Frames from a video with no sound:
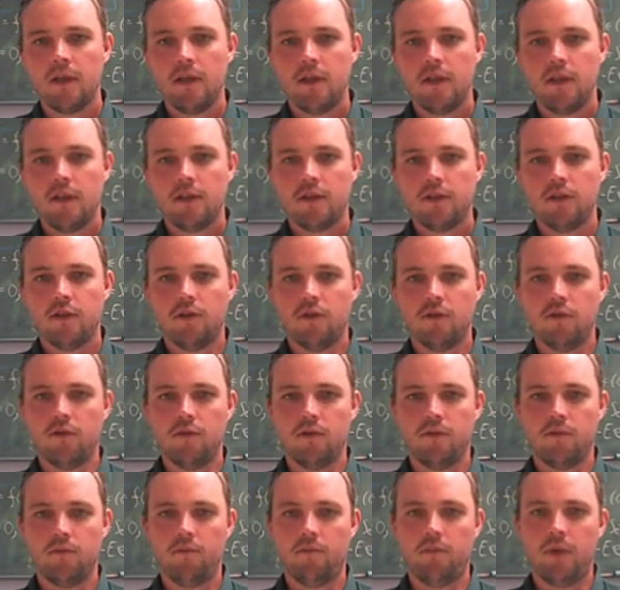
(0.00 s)

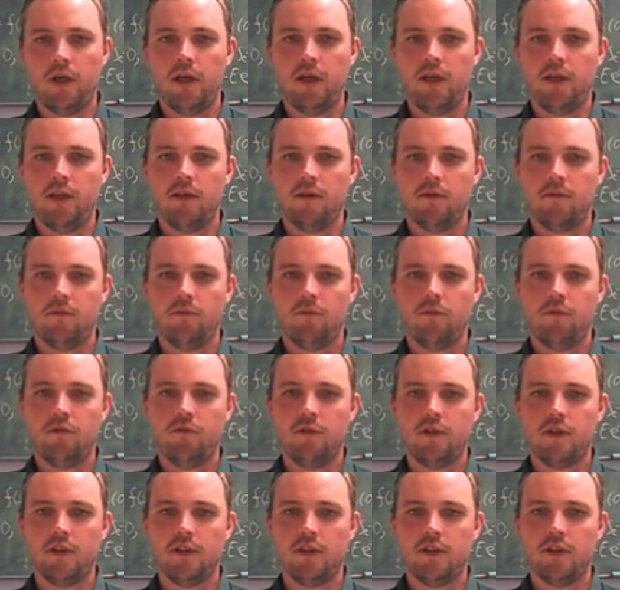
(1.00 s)
So by
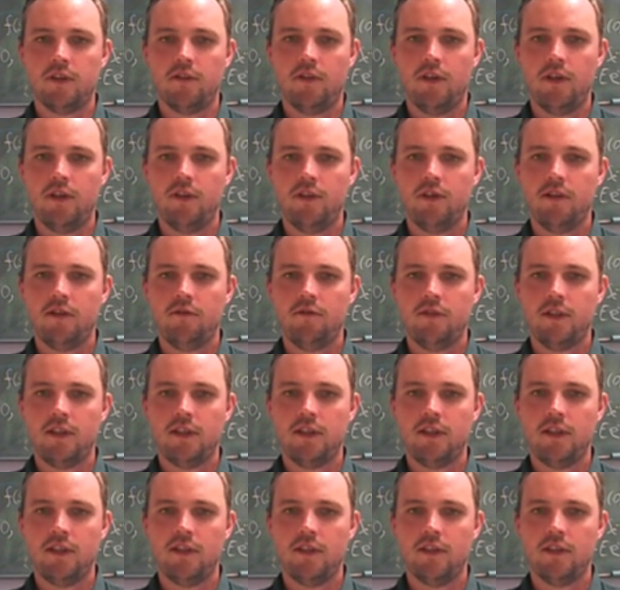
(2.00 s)
moving the slider we
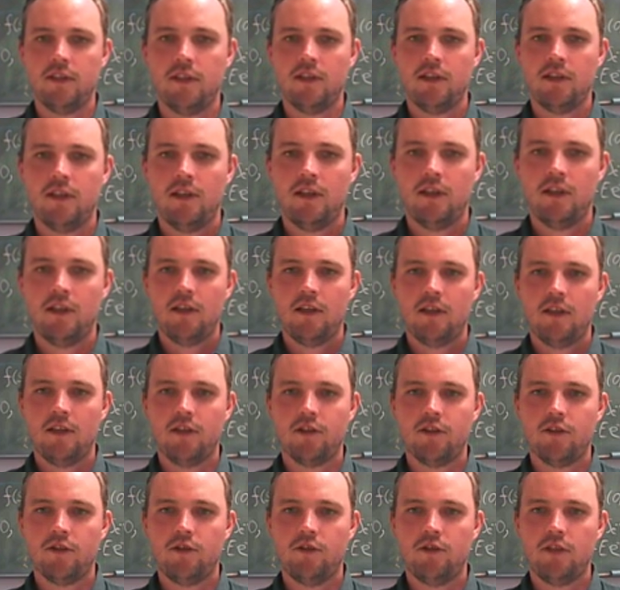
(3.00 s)
see that
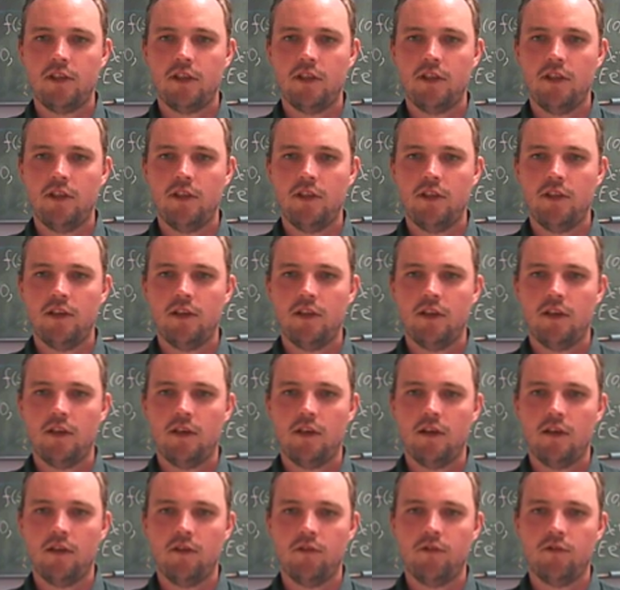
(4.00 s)
historically
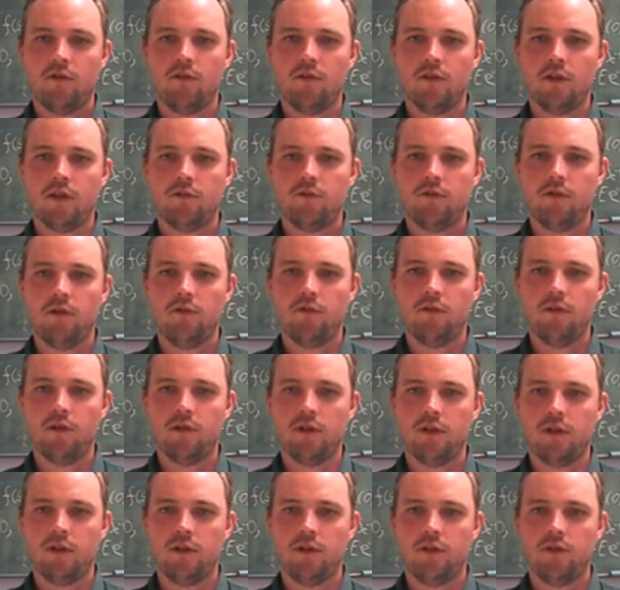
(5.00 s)
Douglas fir
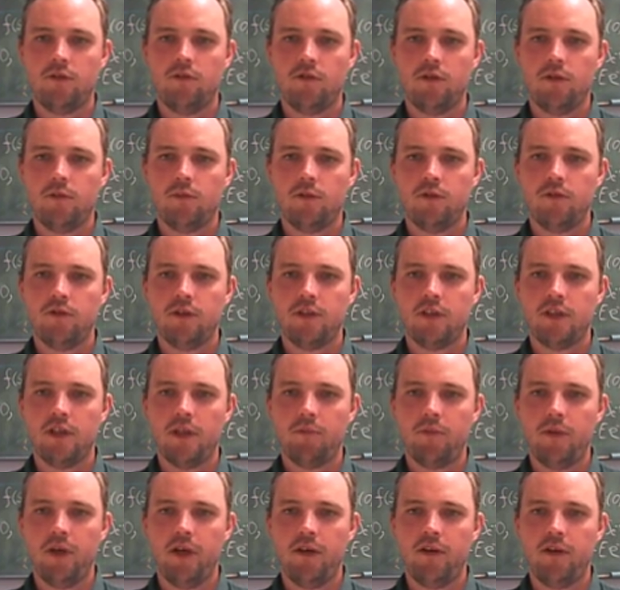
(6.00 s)
were suitable in
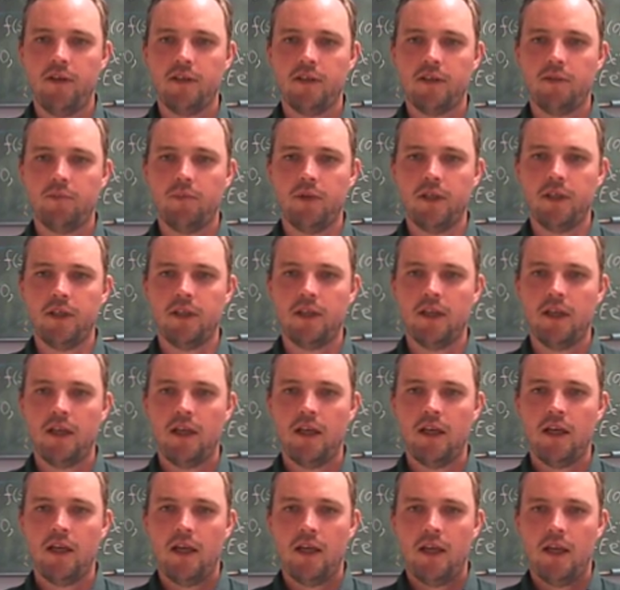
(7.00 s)
some areas, but
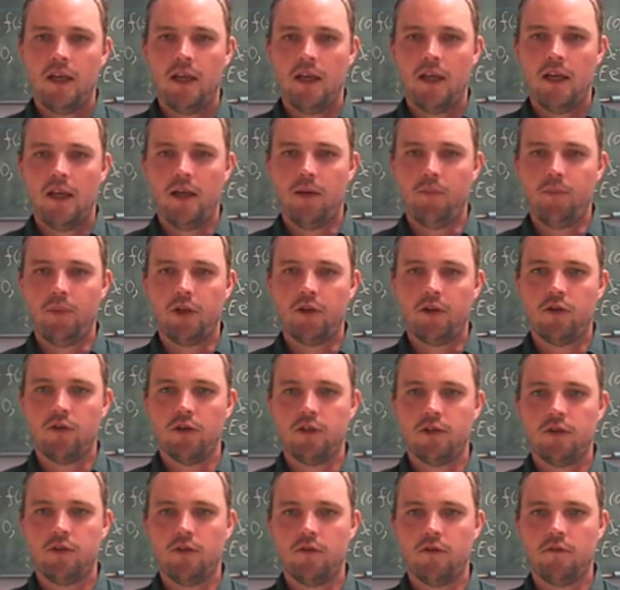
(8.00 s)

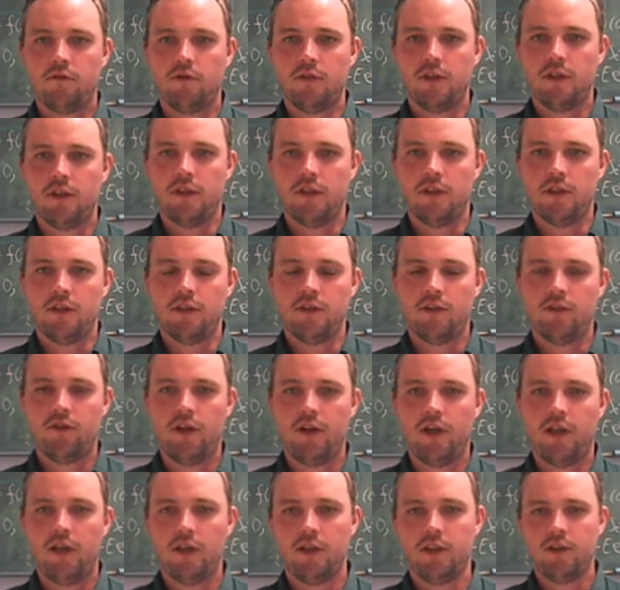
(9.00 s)
because of
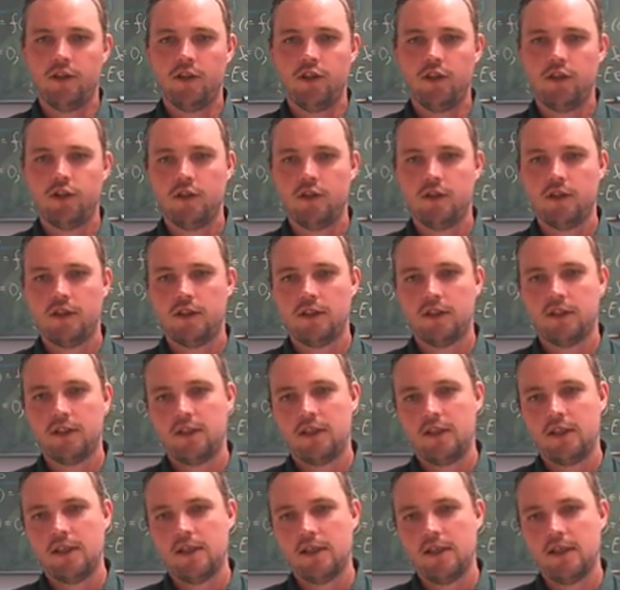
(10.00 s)
drier conditions
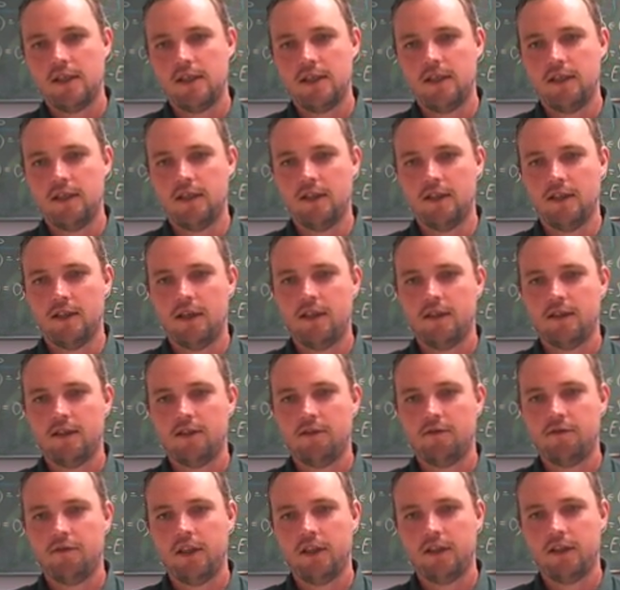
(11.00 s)
and other
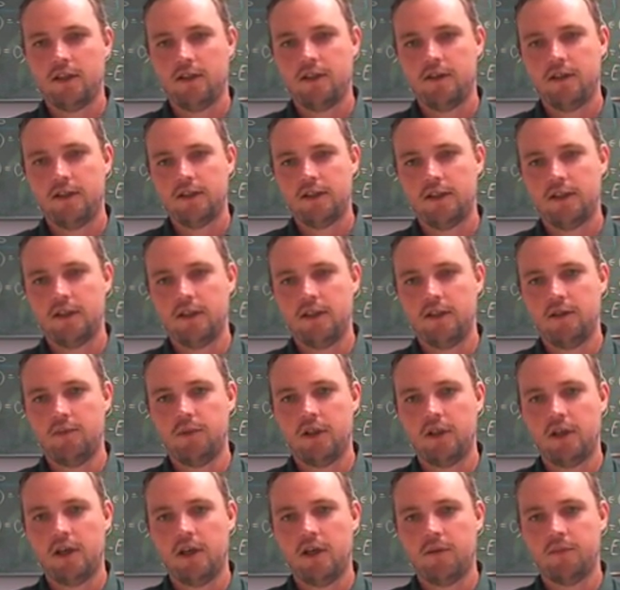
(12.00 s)
factors it
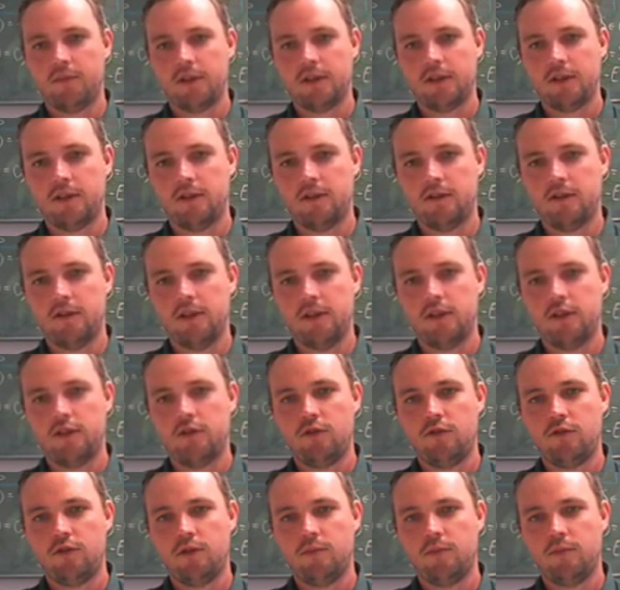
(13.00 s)
becomes less
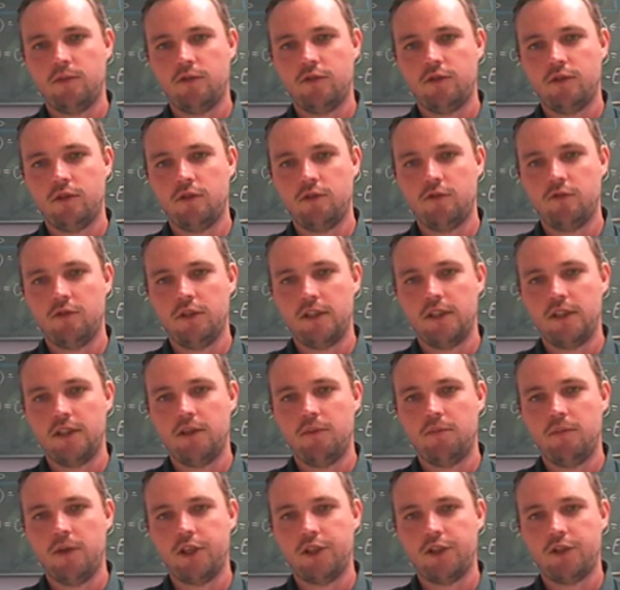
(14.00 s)
suitable, so we see
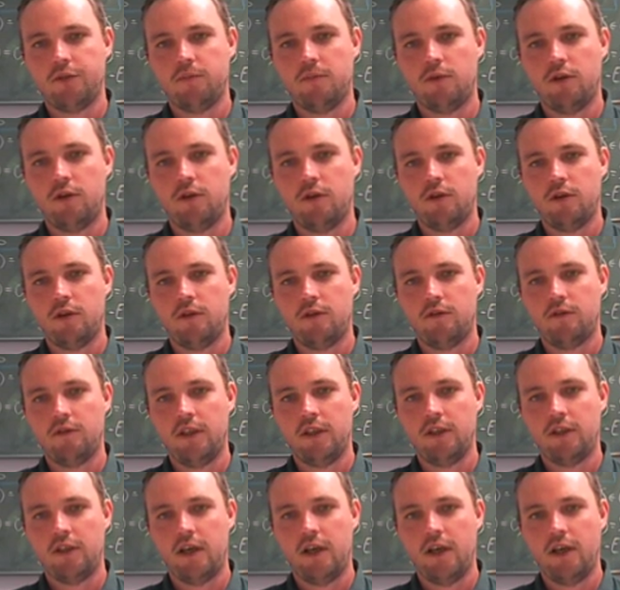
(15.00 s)
much more
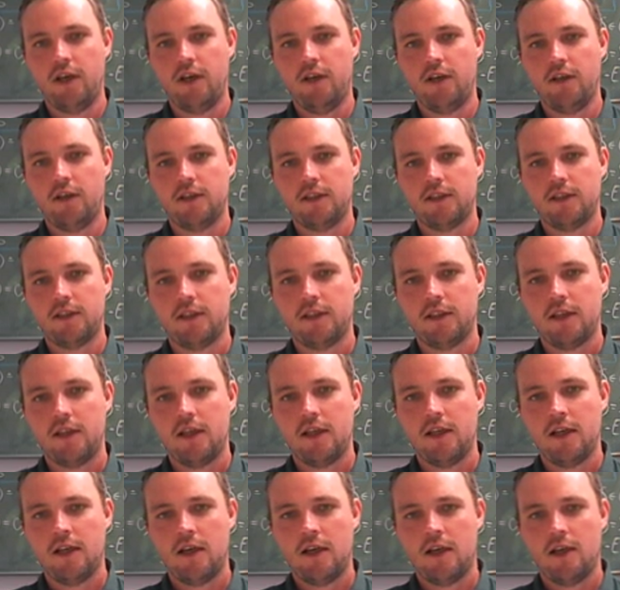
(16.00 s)
red areas
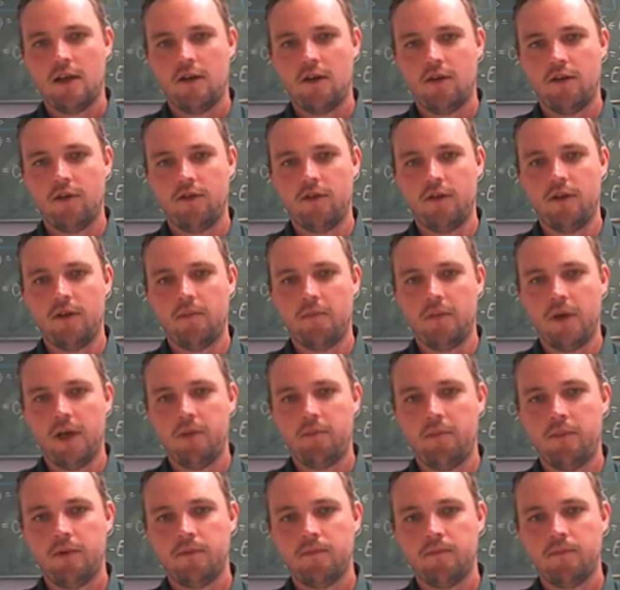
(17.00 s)
on the map.